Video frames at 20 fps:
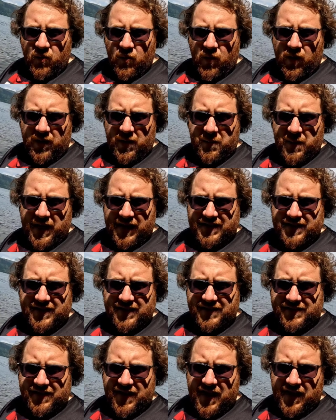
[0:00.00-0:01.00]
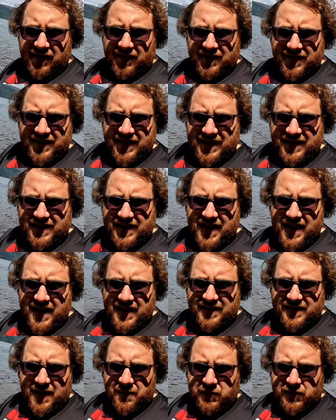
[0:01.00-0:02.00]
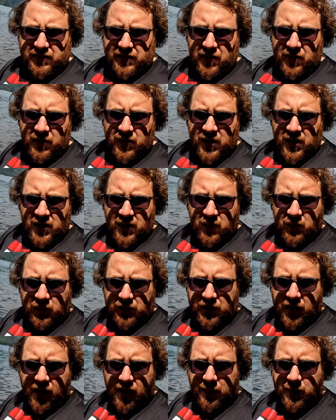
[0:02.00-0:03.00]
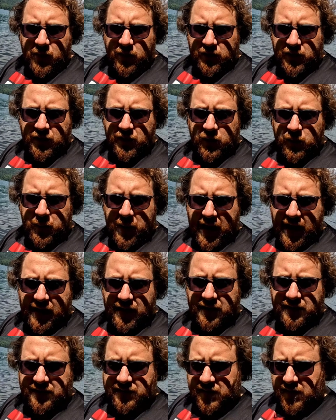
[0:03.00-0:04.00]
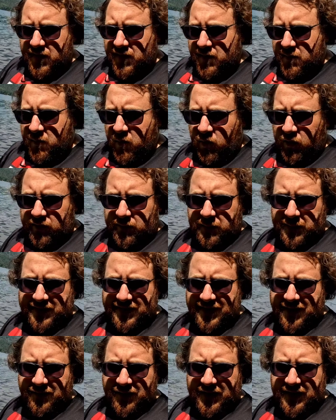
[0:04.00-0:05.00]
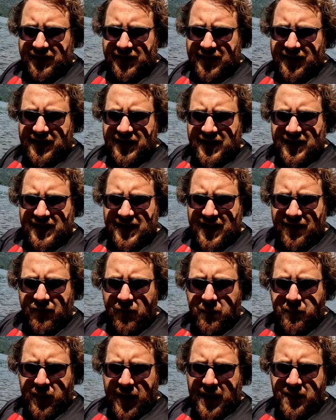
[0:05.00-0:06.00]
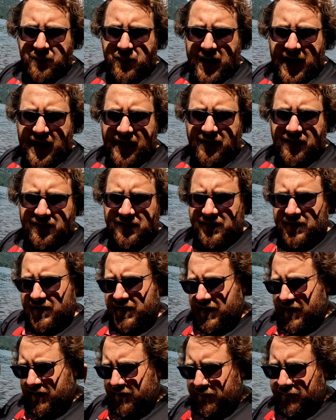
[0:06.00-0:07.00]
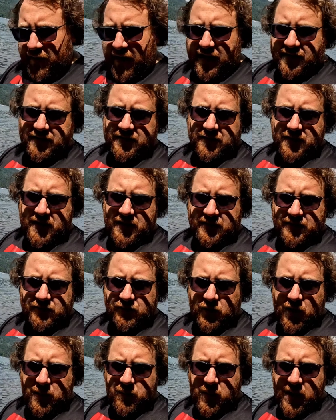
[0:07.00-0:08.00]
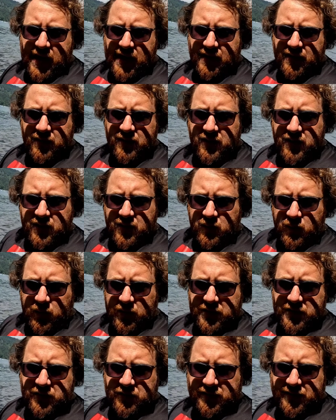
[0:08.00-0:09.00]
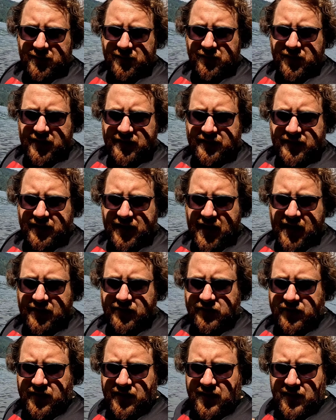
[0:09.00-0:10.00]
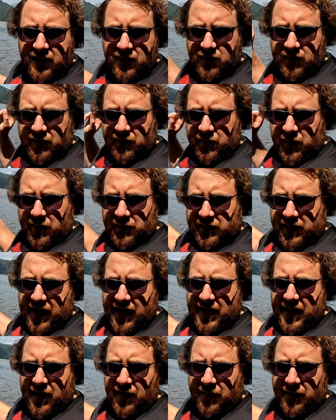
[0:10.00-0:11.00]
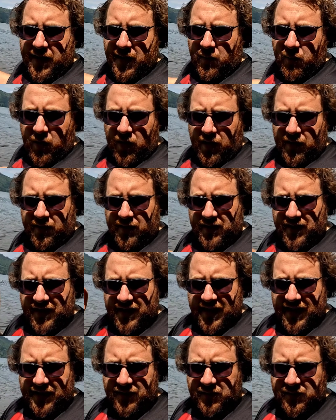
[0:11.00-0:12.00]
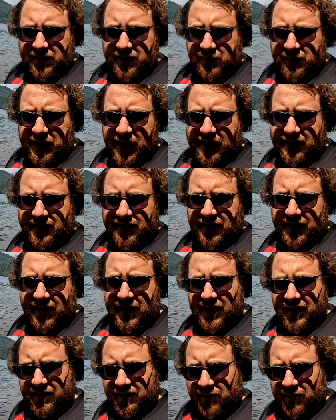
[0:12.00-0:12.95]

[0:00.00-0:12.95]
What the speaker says: Welcome back to the channel. In today's episode, we're talking about canoe paddles. More specifically, if a bent paddle is faster than a straight paddle, we're gonna do some investigation, which involves getting out on that water and doing some testing.